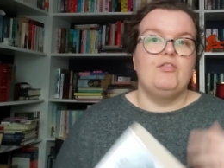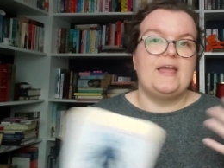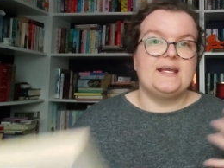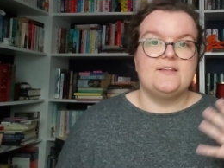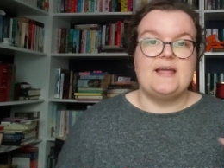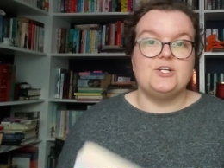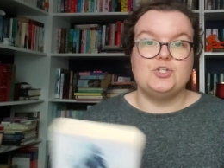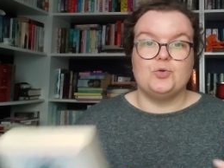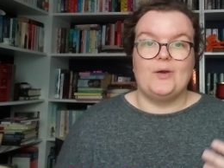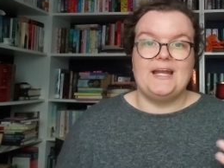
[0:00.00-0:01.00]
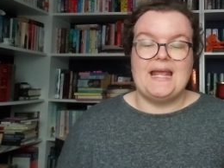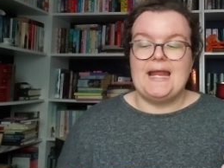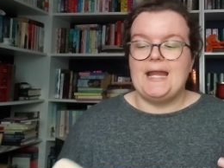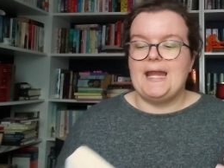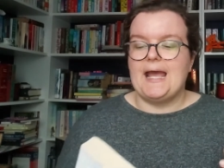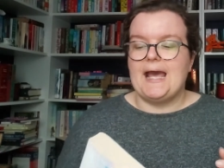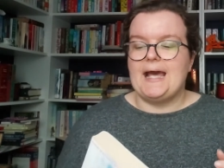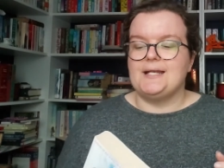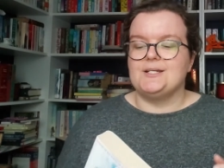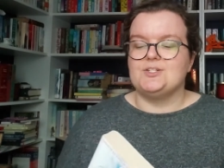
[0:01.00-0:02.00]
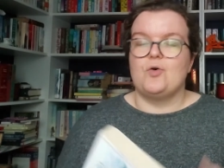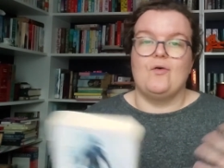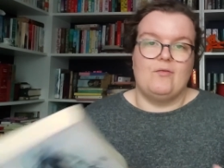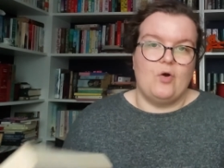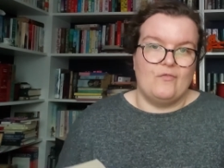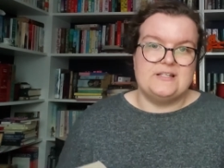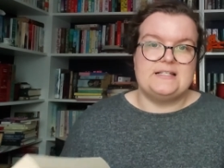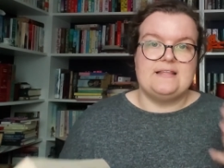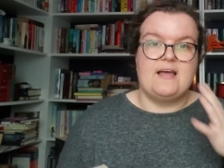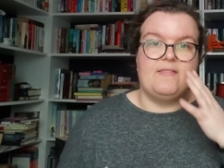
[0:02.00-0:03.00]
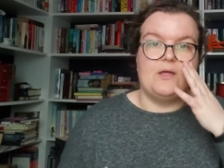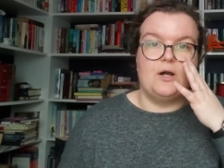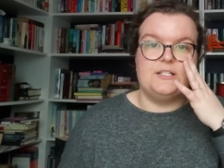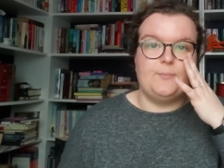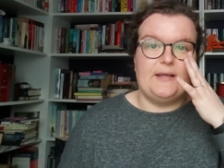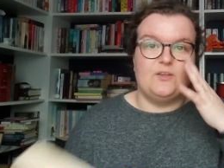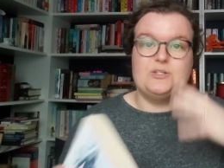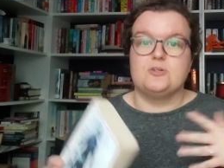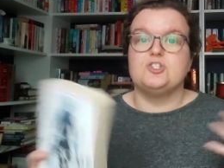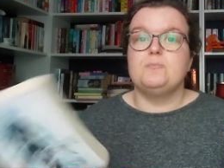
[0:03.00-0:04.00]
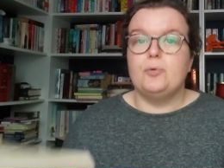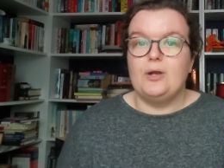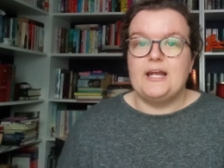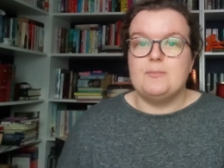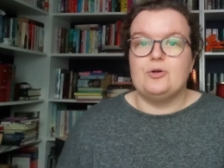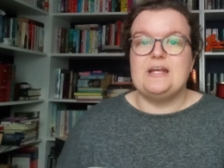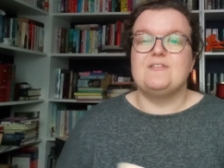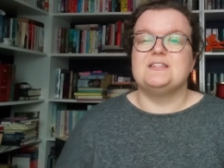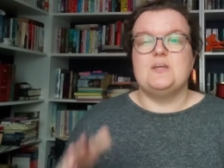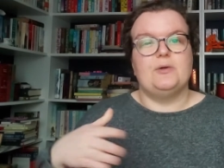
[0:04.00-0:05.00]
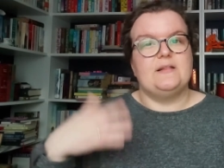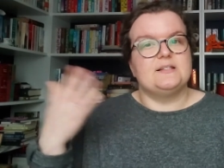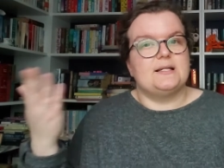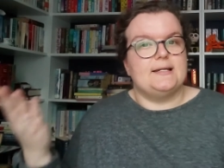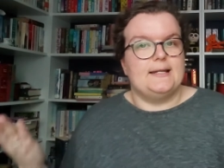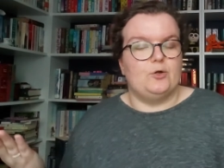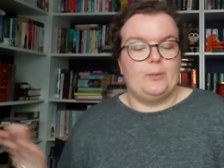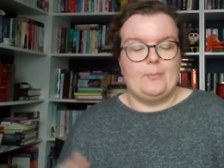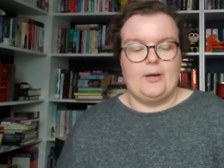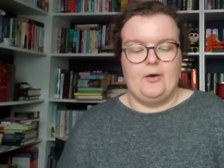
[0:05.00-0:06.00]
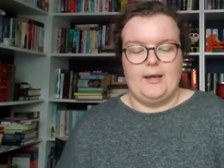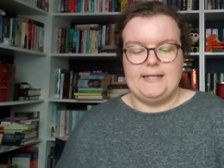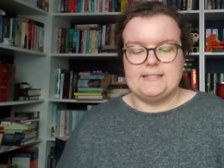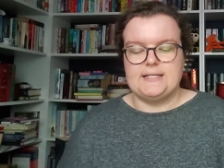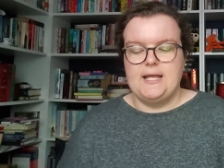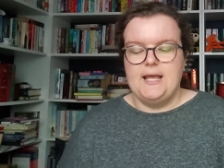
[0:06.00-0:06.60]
they they can then join in and obviously then the idea being that we don't spoil anybody if there's anybody that's a little bit behind